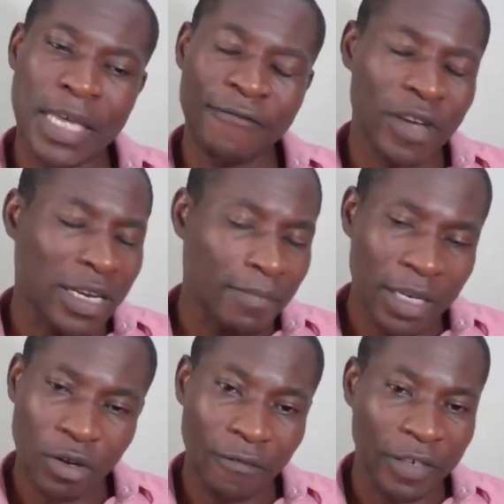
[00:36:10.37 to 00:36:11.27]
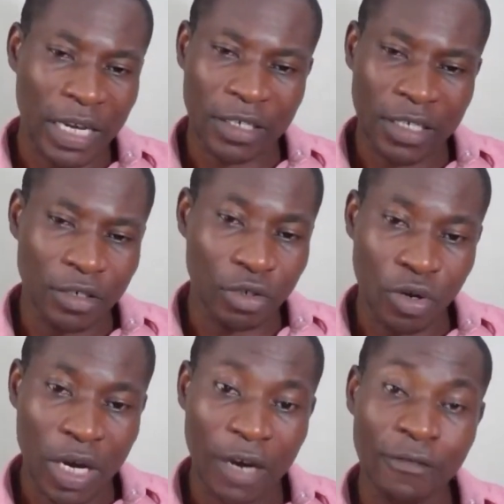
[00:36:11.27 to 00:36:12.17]
If you're in the middle of that, you
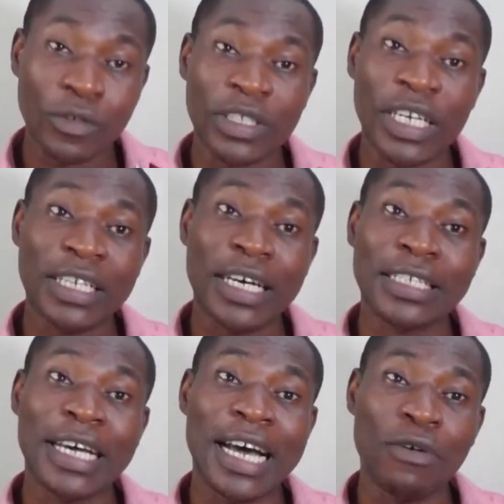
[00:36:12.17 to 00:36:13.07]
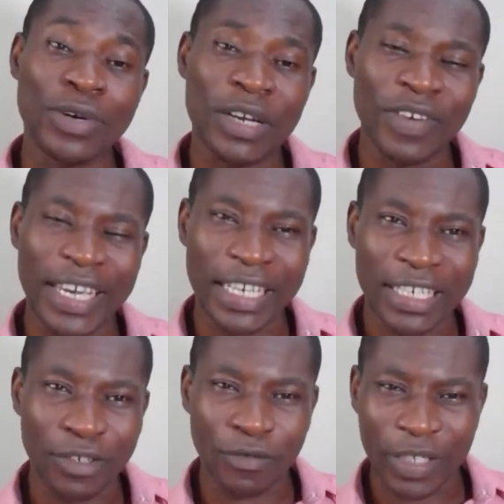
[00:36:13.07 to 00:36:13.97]
don't have to say that I will never
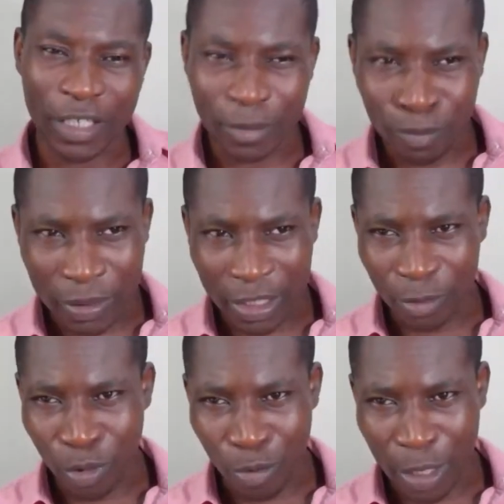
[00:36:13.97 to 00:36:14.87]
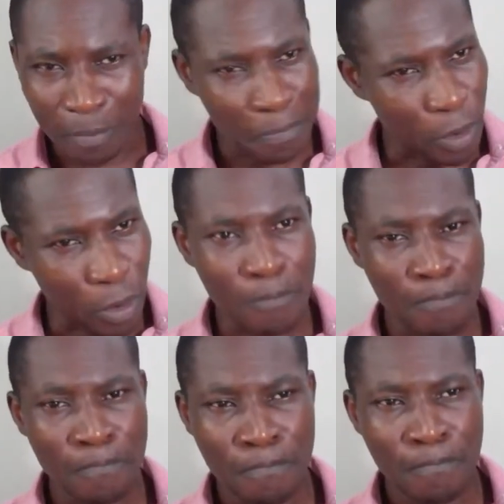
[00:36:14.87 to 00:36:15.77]
get out of this problem. No.
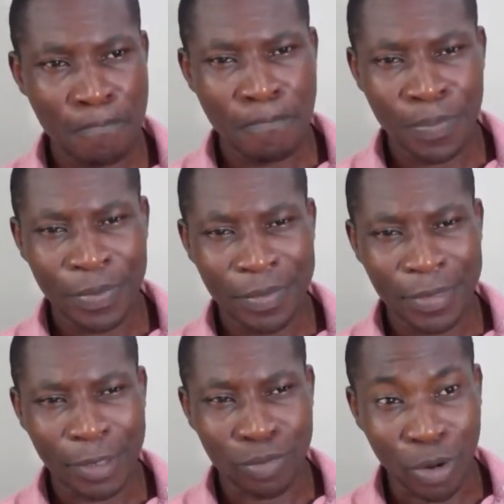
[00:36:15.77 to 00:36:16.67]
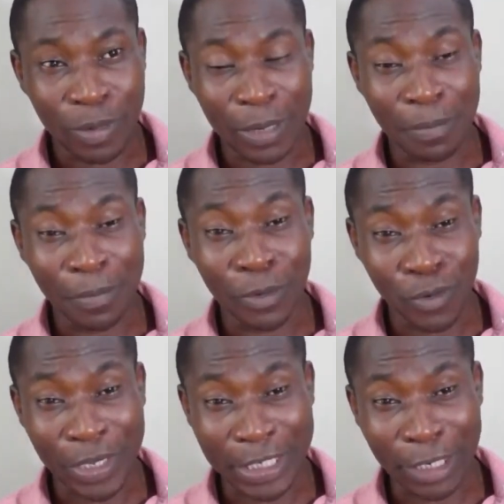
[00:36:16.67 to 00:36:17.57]
The problem you
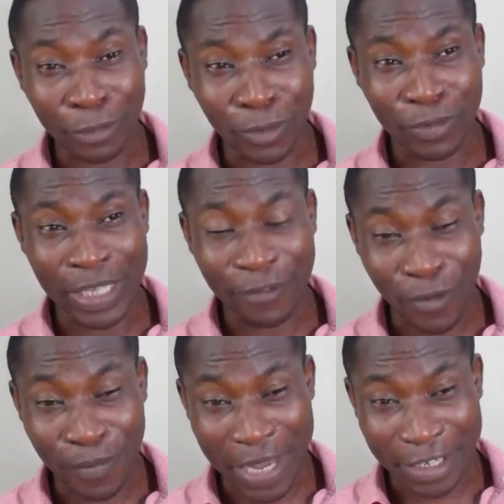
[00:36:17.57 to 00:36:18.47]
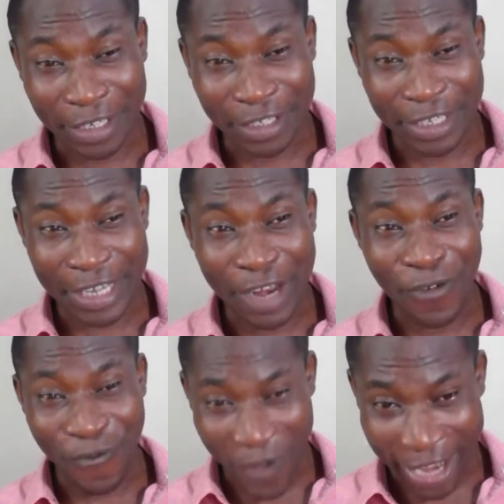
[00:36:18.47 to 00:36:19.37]
will get out of if you pay attention and
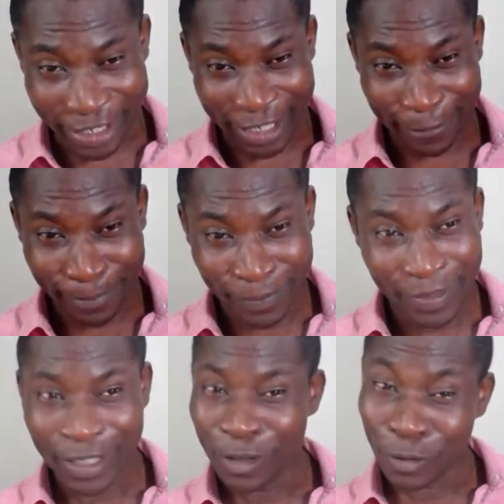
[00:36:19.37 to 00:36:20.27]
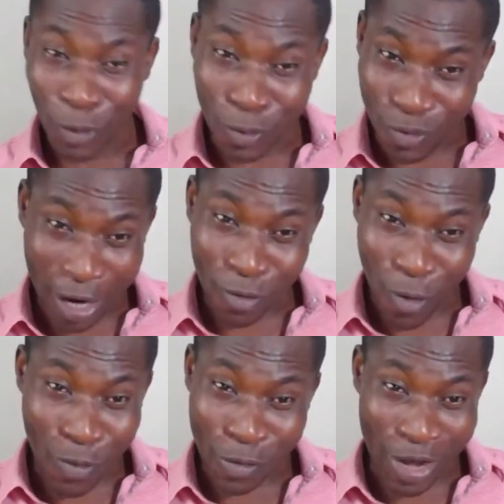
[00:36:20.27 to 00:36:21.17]
you fight. Don't run
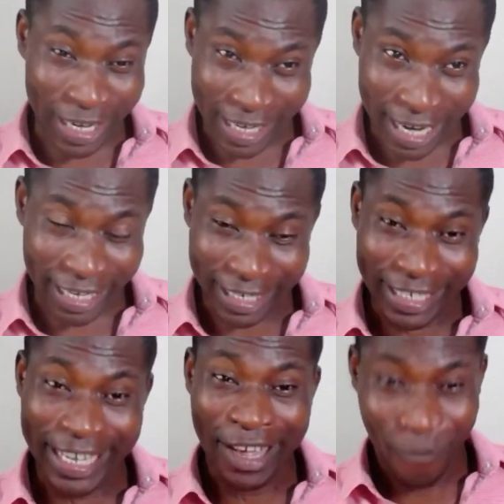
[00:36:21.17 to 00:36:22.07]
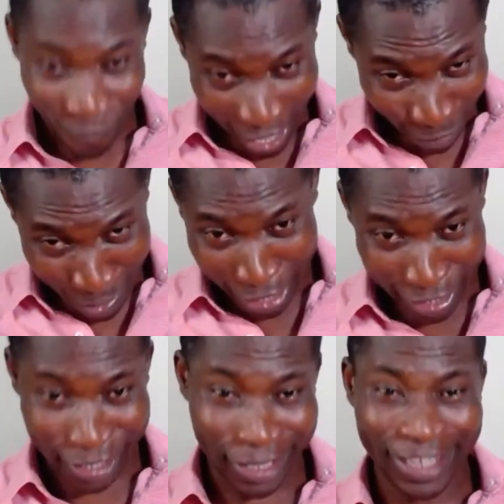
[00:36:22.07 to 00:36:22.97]
home and cry. Fight
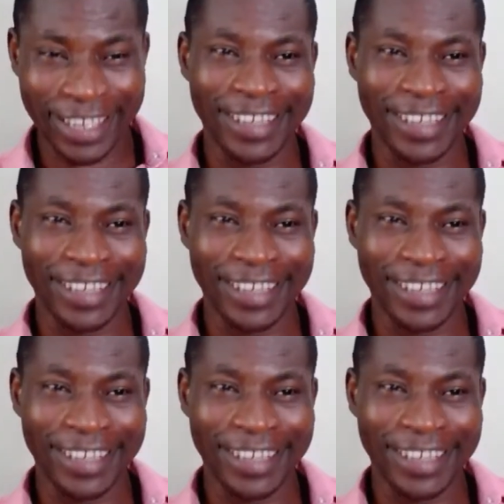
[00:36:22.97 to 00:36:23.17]
back.